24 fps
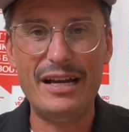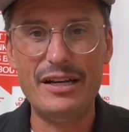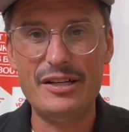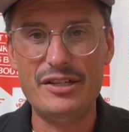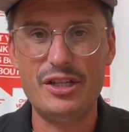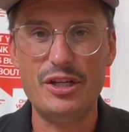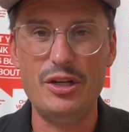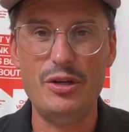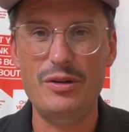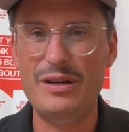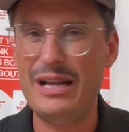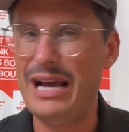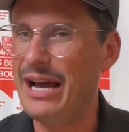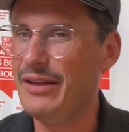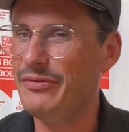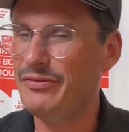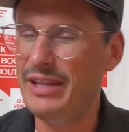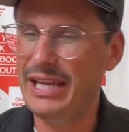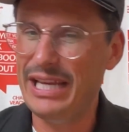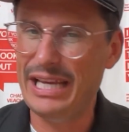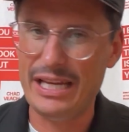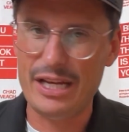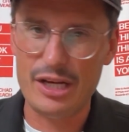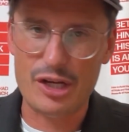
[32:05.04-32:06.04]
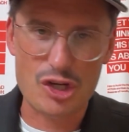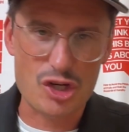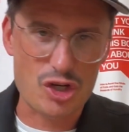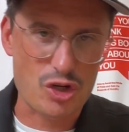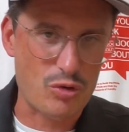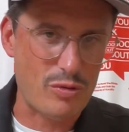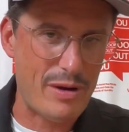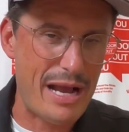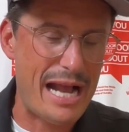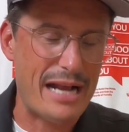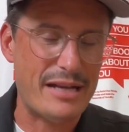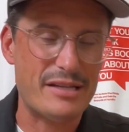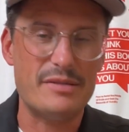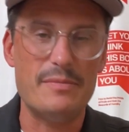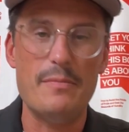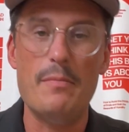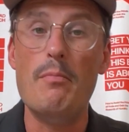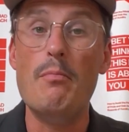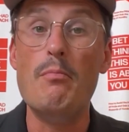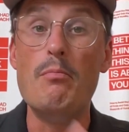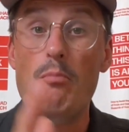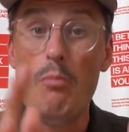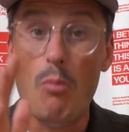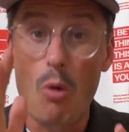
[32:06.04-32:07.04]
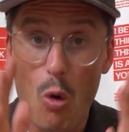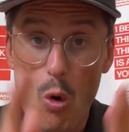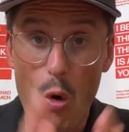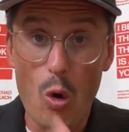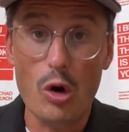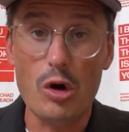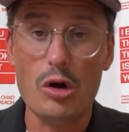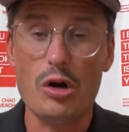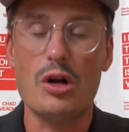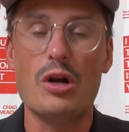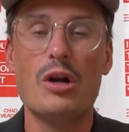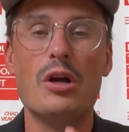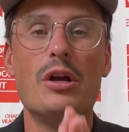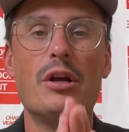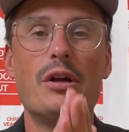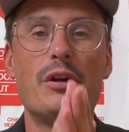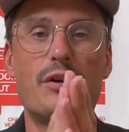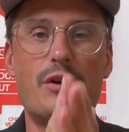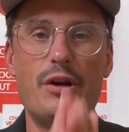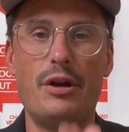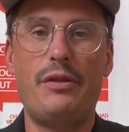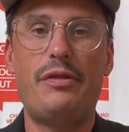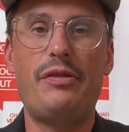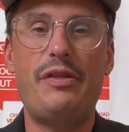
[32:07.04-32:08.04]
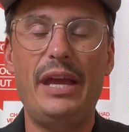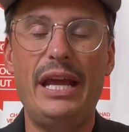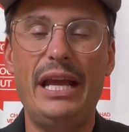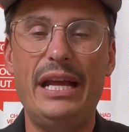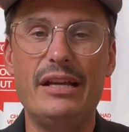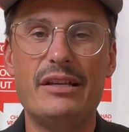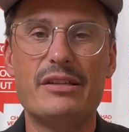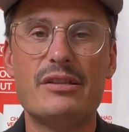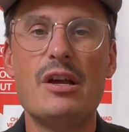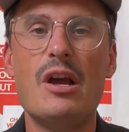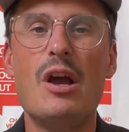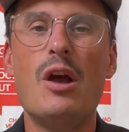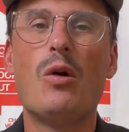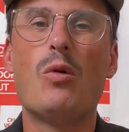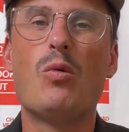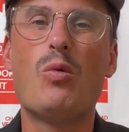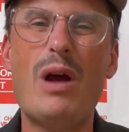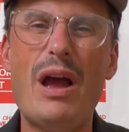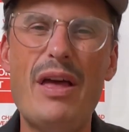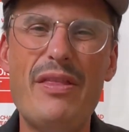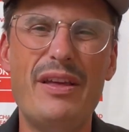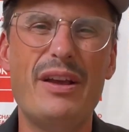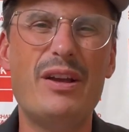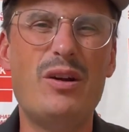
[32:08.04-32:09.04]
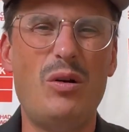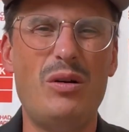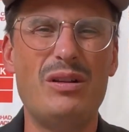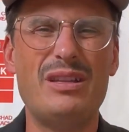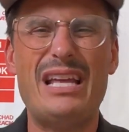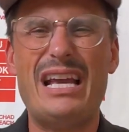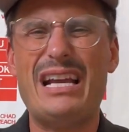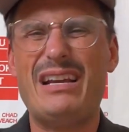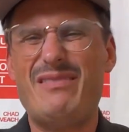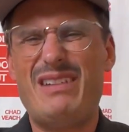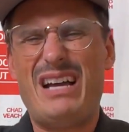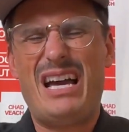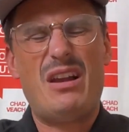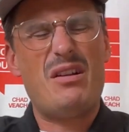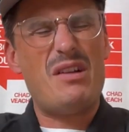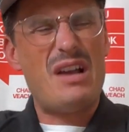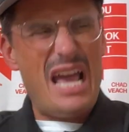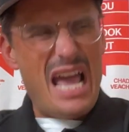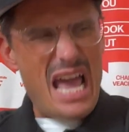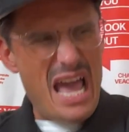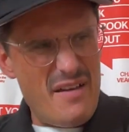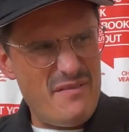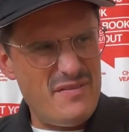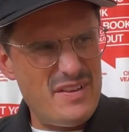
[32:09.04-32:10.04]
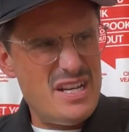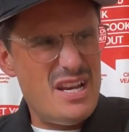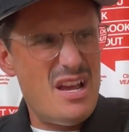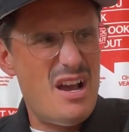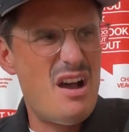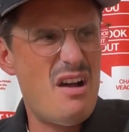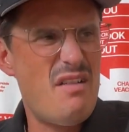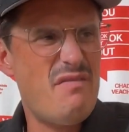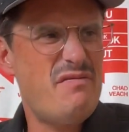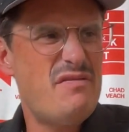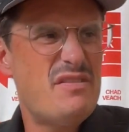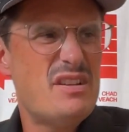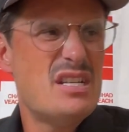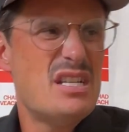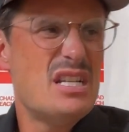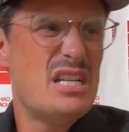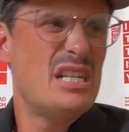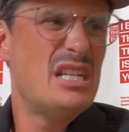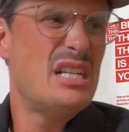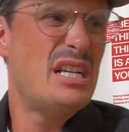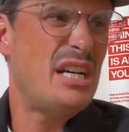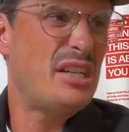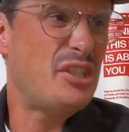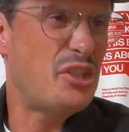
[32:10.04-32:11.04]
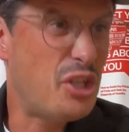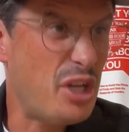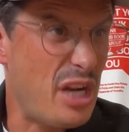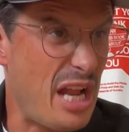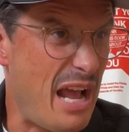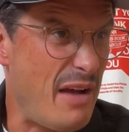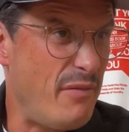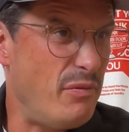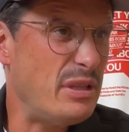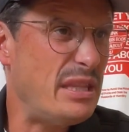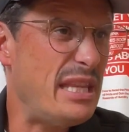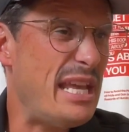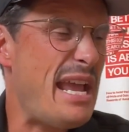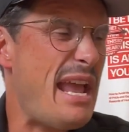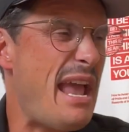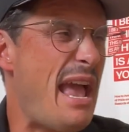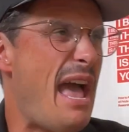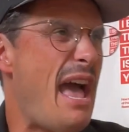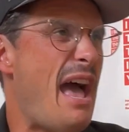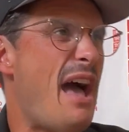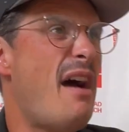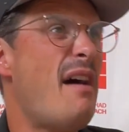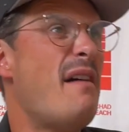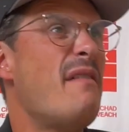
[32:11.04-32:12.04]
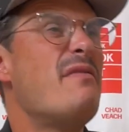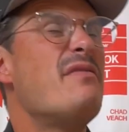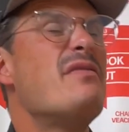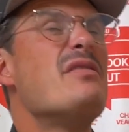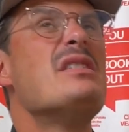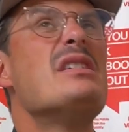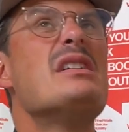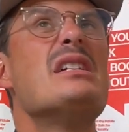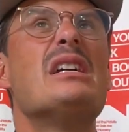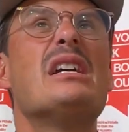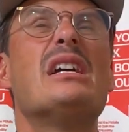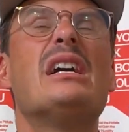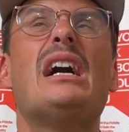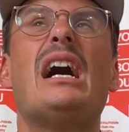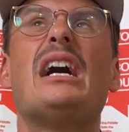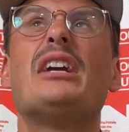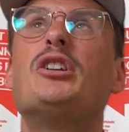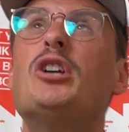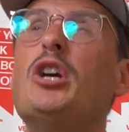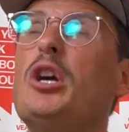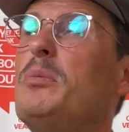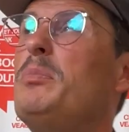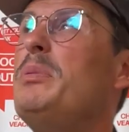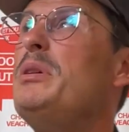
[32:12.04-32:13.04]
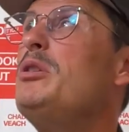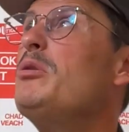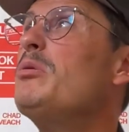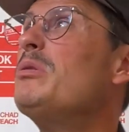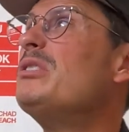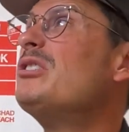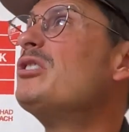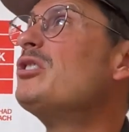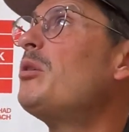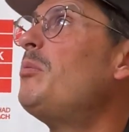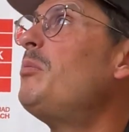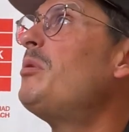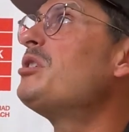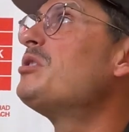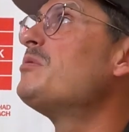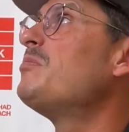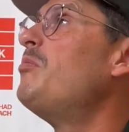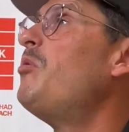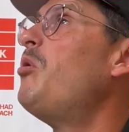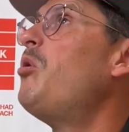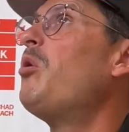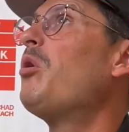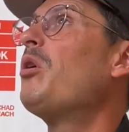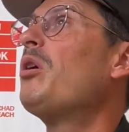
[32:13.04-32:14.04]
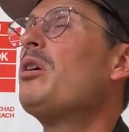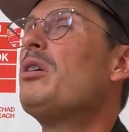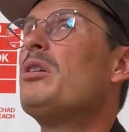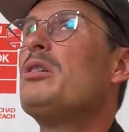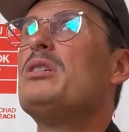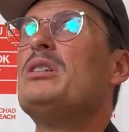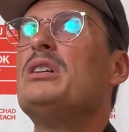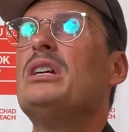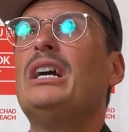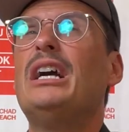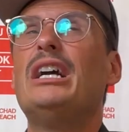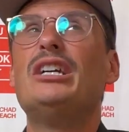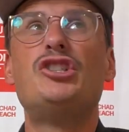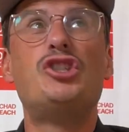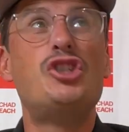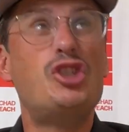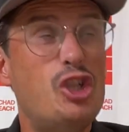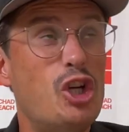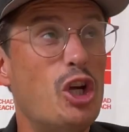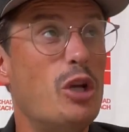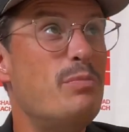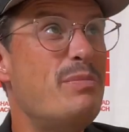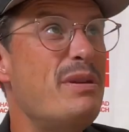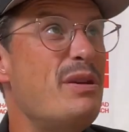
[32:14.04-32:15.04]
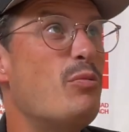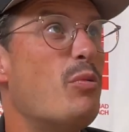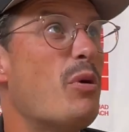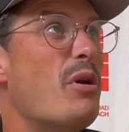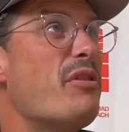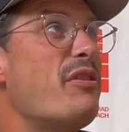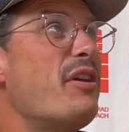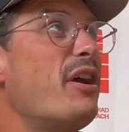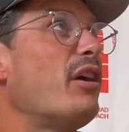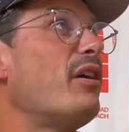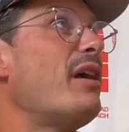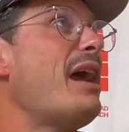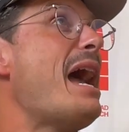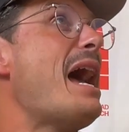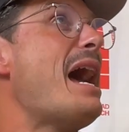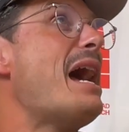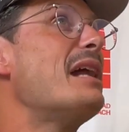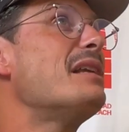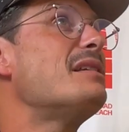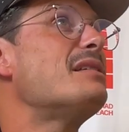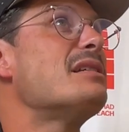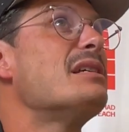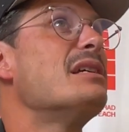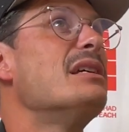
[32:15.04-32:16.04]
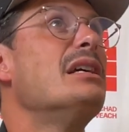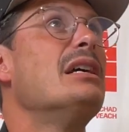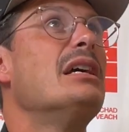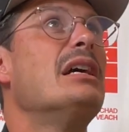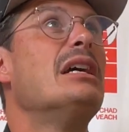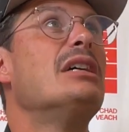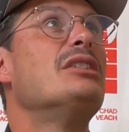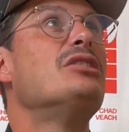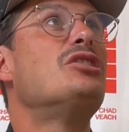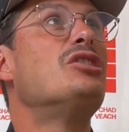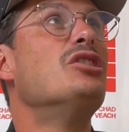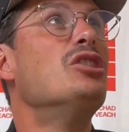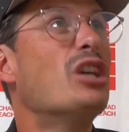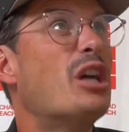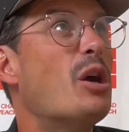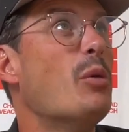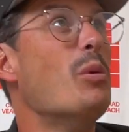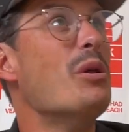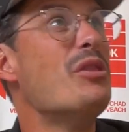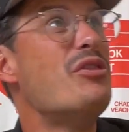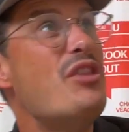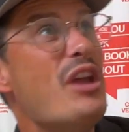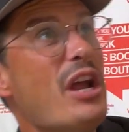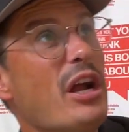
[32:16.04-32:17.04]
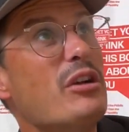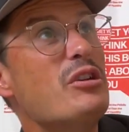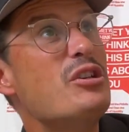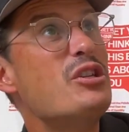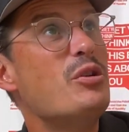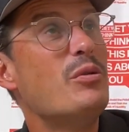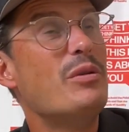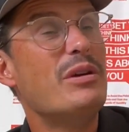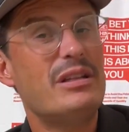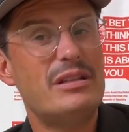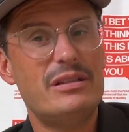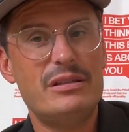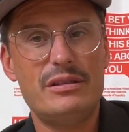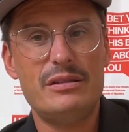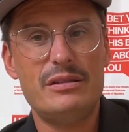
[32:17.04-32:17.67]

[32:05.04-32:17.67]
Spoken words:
attitude, I think it attracts more good things rather than going like, I don't have enough, should have what they have, could be doing so much more, should be where they're at. Look at what they're doing.